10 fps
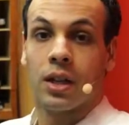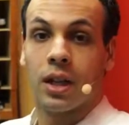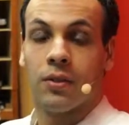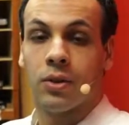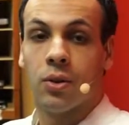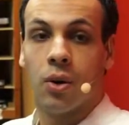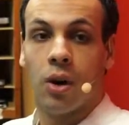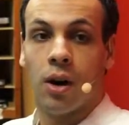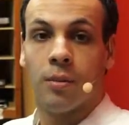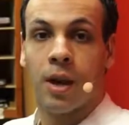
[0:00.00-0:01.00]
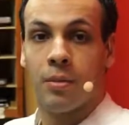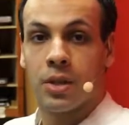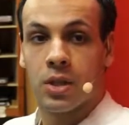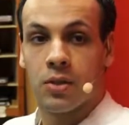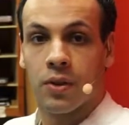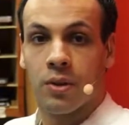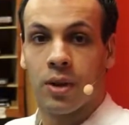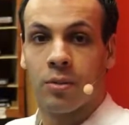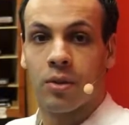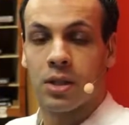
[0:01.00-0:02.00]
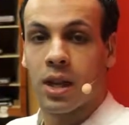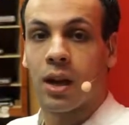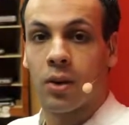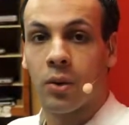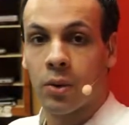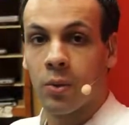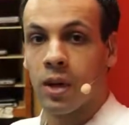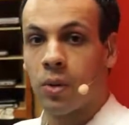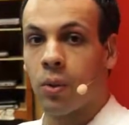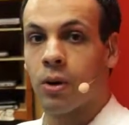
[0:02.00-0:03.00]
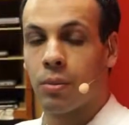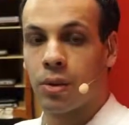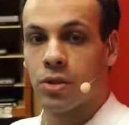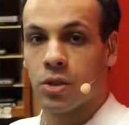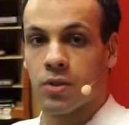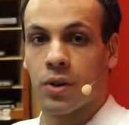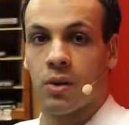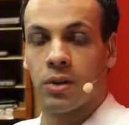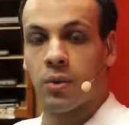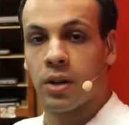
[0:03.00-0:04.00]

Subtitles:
If you call my business phone number, it's not going to ring one person's phone.